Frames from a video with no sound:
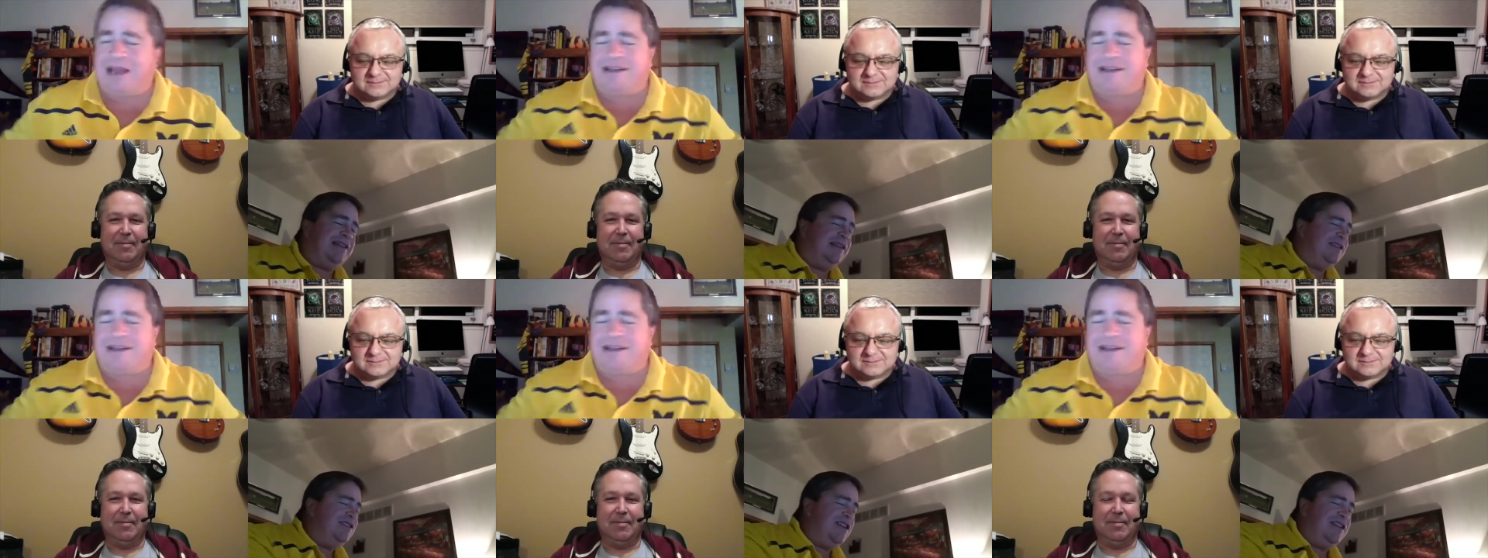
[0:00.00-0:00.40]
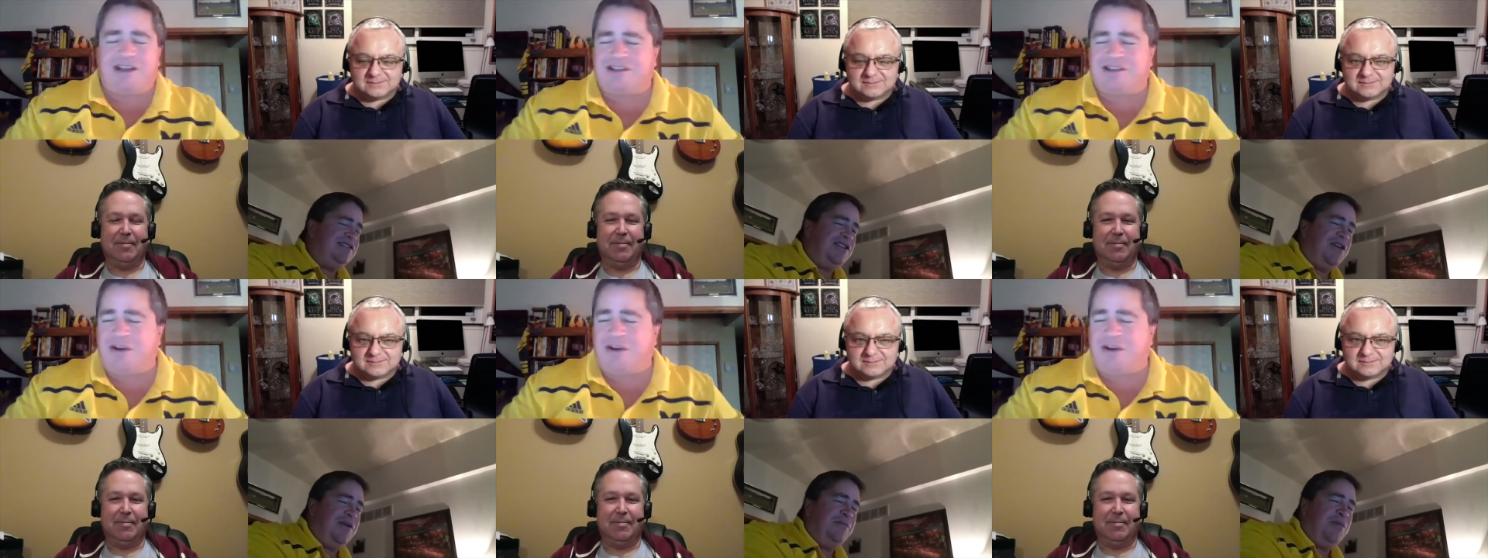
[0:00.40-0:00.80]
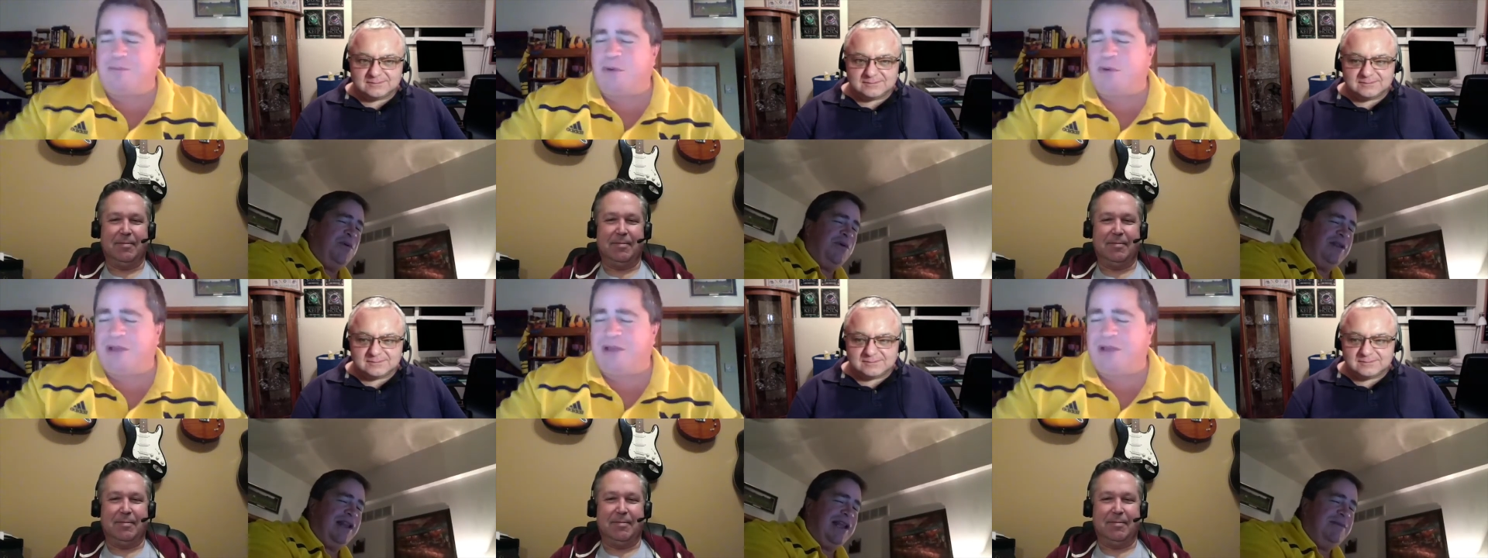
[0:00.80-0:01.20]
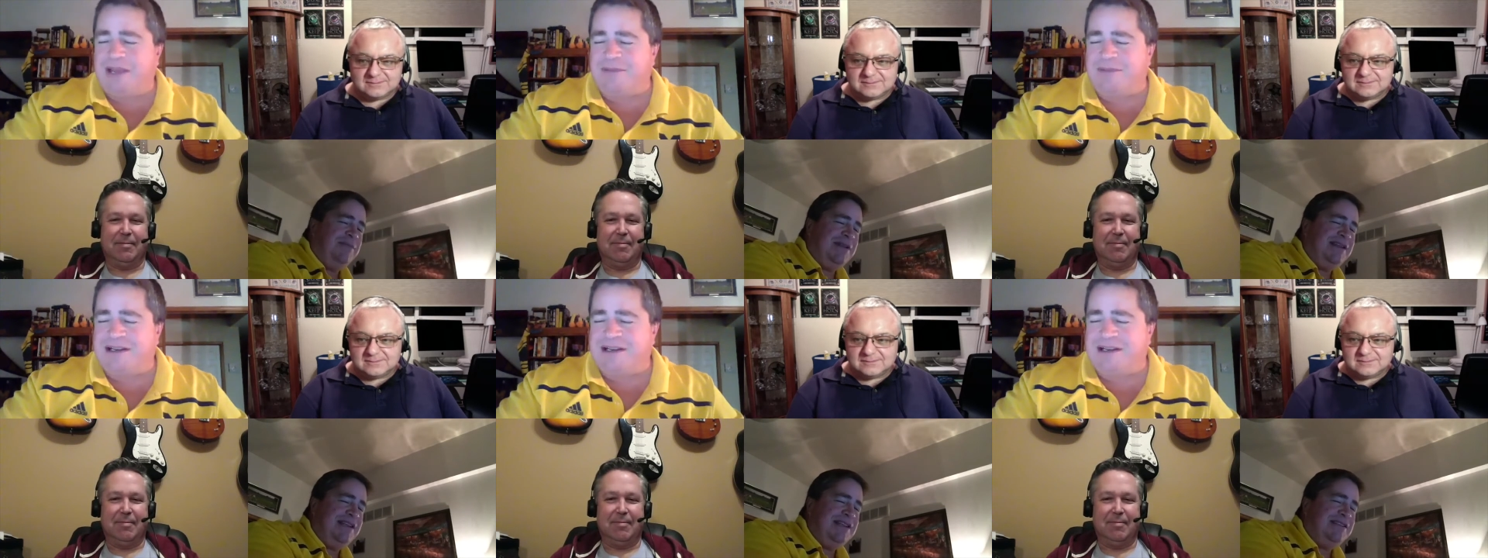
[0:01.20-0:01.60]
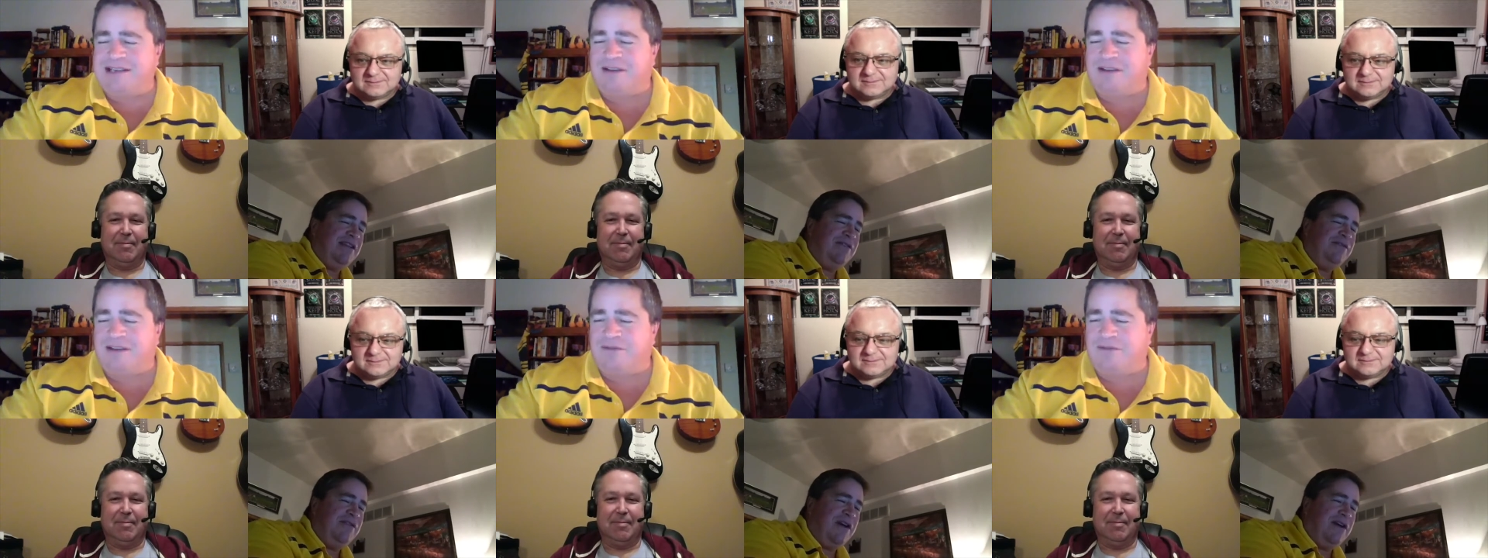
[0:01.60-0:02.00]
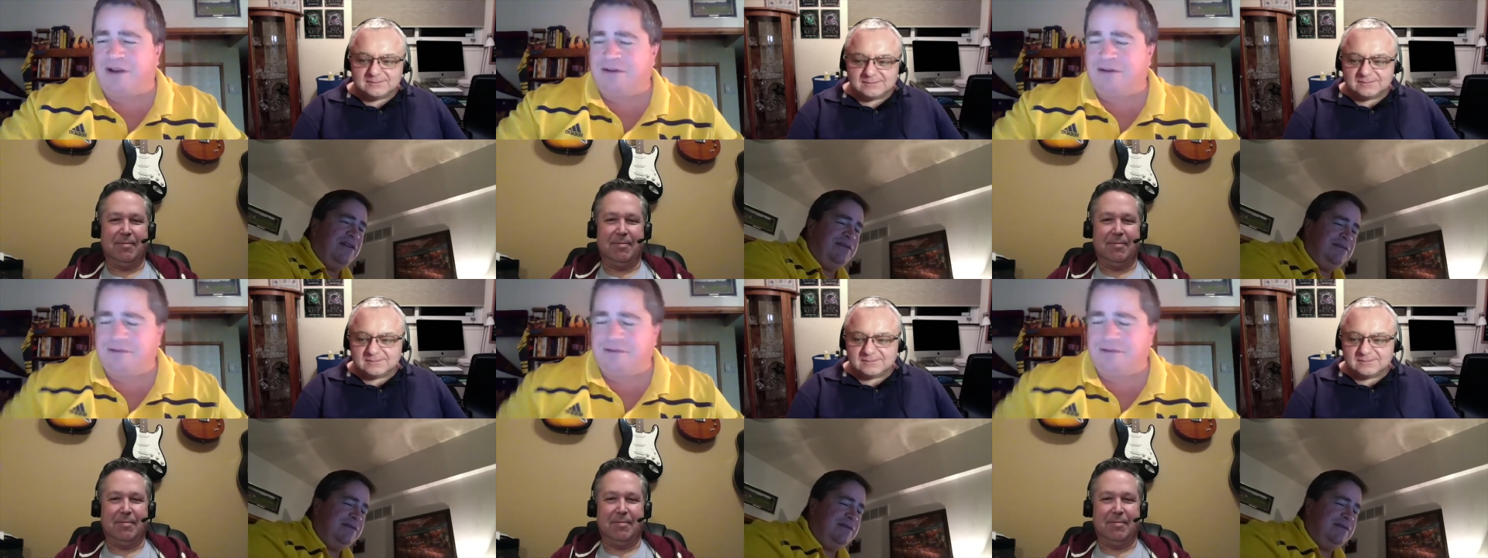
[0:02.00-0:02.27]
Speaker 1: Chanson pour les petits enfants.